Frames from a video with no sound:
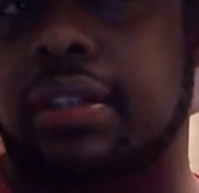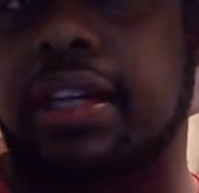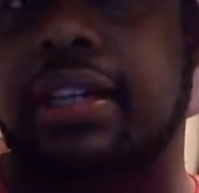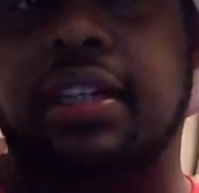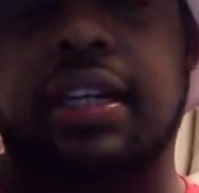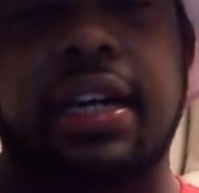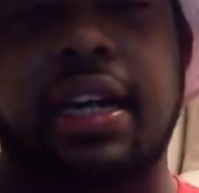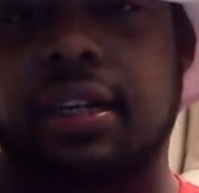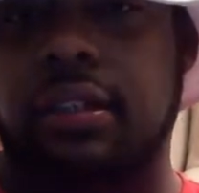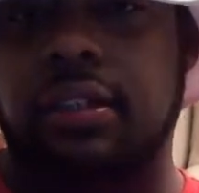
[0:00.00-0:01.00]
things that ain't
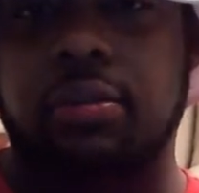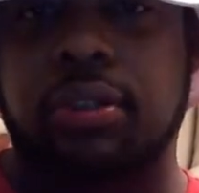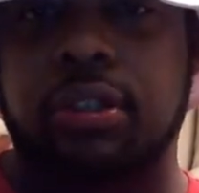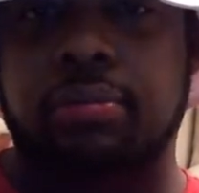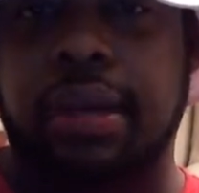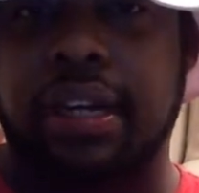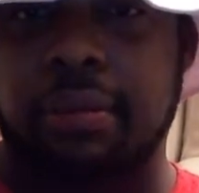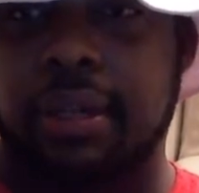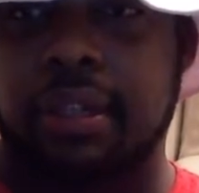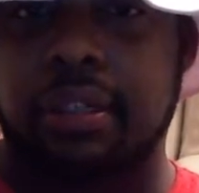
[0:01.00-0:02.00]
got nothing to do with you
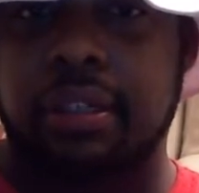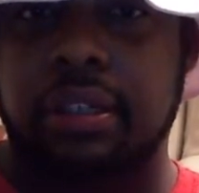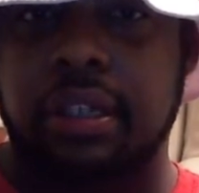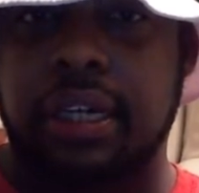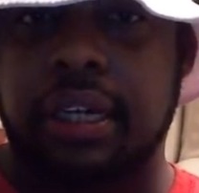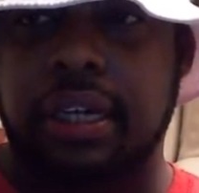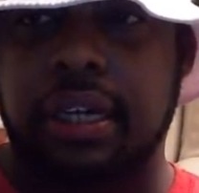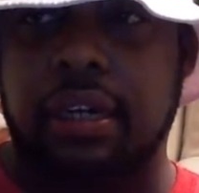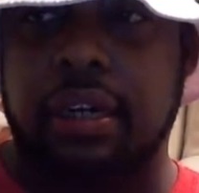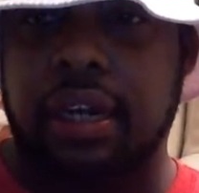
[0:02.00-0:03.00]
making money
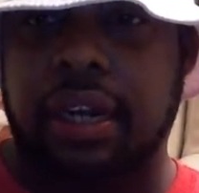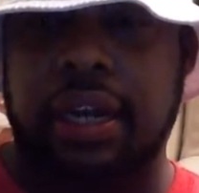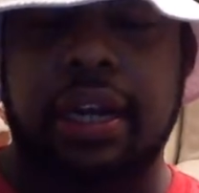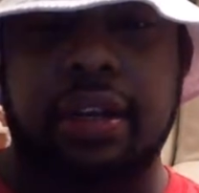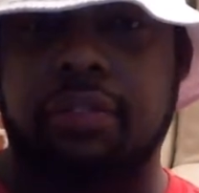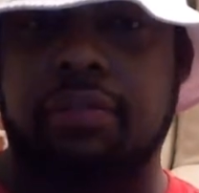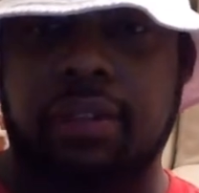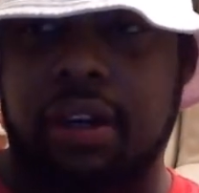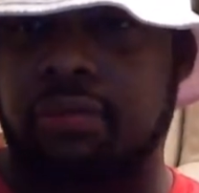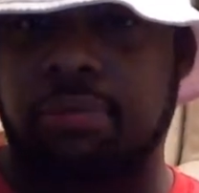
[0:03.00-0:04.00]
ahead
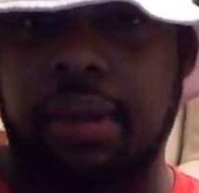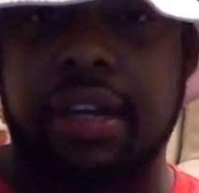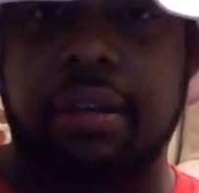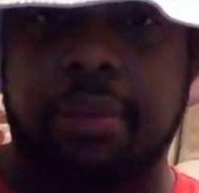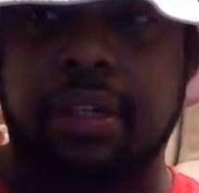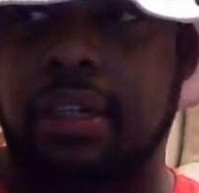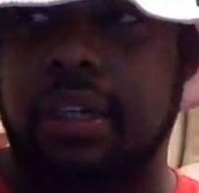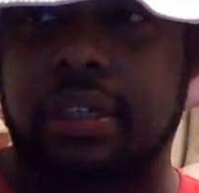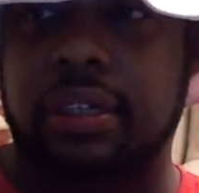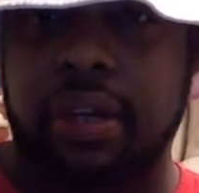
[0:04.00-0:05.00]
of making money,
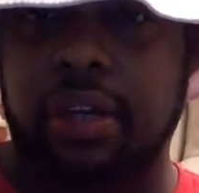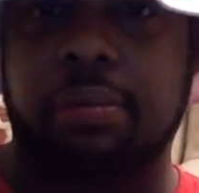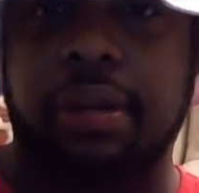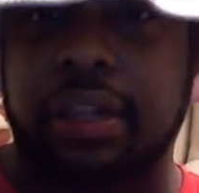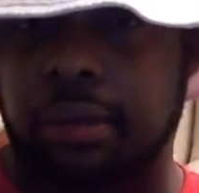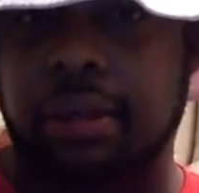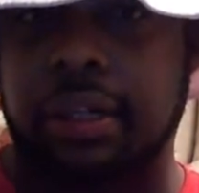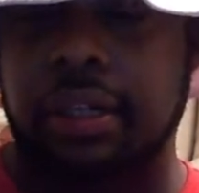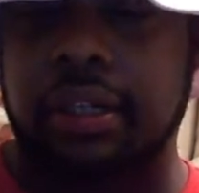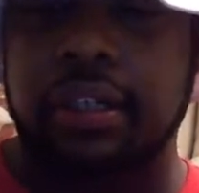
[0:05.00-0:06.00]
then you ain't gonna make no money.
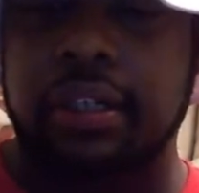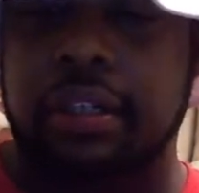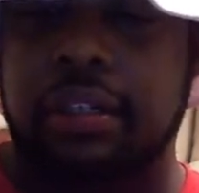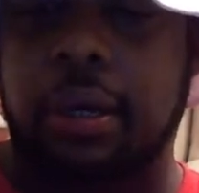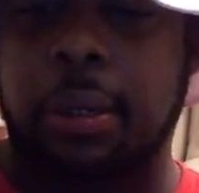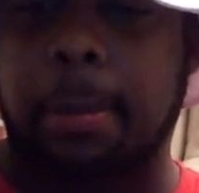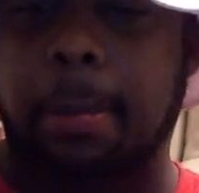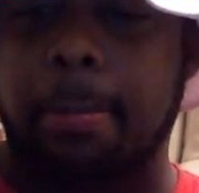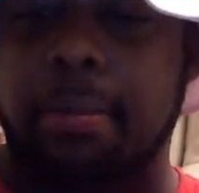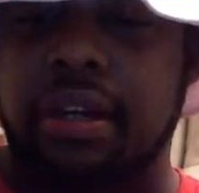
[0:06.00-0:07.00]
So
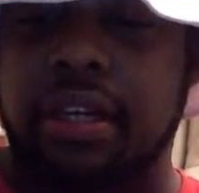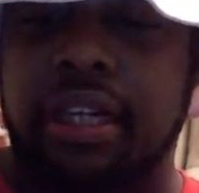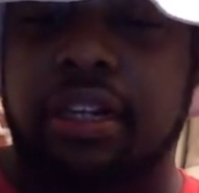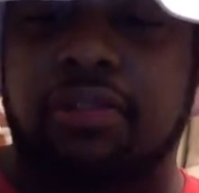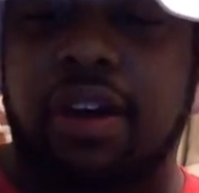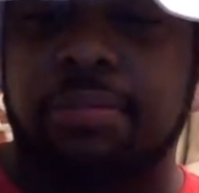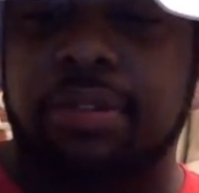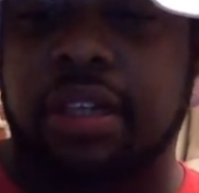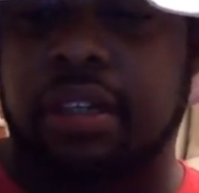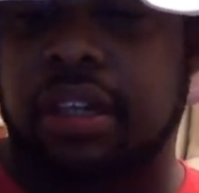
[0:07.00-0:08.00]
if I'm
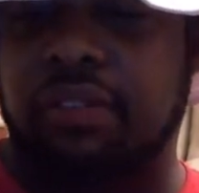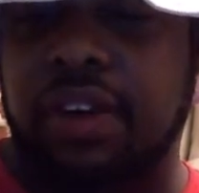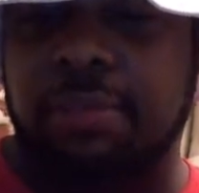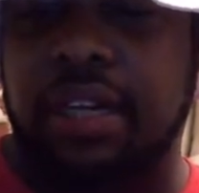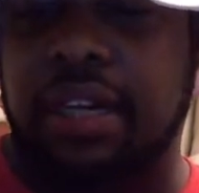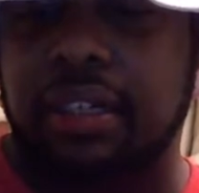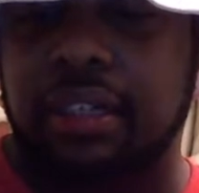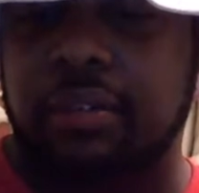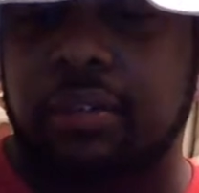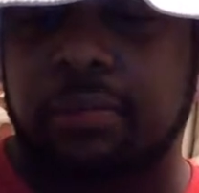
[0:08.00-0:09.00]
telling
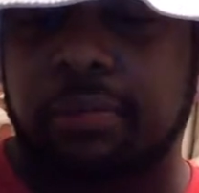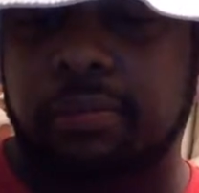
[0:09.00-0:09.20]
you,